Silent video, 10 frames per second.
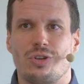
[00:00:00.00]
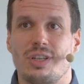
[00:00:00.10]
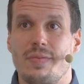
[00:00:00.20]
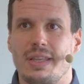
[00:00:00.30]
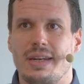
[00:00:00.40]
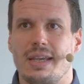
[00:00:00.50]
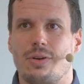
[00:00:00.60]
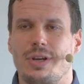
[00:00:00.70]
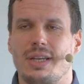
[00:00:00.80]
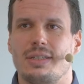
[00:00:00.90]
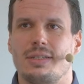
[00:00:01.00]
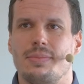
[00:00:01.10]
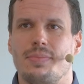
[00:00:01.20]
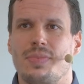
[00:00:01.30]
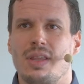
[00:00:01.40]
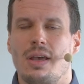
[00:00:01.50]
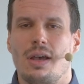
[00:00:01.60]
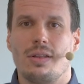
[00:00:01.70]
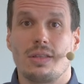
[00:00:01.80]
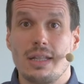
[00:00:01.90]
70 degrees.
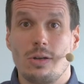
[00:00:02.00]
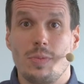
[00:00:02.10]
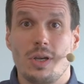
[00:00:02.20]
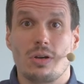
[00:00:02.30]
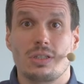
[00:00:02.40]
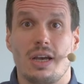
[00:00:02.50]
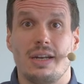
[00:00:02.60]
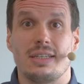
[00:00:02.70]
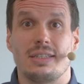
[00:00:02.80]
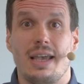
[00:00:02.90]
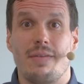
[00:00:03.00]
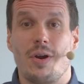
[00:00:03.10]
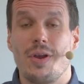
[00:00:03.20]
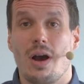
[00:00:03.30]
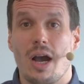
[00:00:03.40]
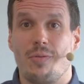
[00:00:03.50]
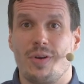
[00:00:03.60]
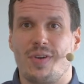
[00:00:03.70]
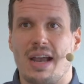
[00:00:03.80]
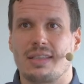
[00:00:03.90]
Uh, titanium dioxide is a very high
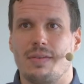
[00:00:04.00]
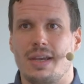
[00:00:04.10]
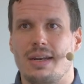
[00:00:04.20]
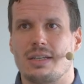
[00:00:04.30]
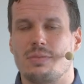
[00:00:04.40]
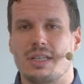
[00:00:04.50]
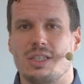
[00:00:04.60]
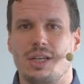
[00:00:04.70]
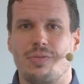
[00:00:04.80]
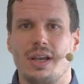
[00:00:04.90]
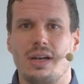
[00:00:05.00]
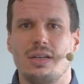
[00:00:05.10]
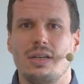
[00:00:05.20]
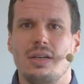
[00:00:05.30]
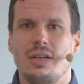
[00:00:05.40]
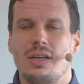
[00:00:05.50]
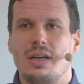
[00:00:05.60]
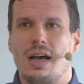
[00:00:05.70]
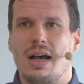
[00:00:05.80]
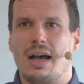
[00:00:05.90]
refractive index material,
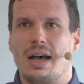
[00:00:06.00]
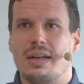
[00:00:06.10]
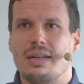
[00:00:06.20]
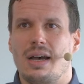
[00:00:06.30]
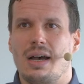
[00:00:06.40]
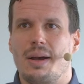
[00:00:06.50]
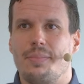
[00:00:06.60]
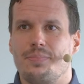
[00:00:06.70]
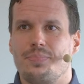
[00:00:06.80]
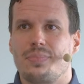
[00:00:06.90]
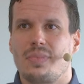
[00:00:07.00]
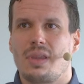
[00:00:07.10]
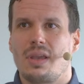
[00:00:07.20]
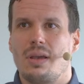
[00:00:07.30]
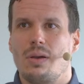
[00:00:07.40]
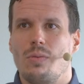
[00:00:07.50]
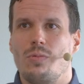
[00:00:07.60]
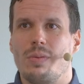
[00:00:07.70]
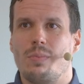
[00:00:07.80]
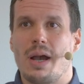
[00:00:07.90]
and um,
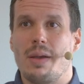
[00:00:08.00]
by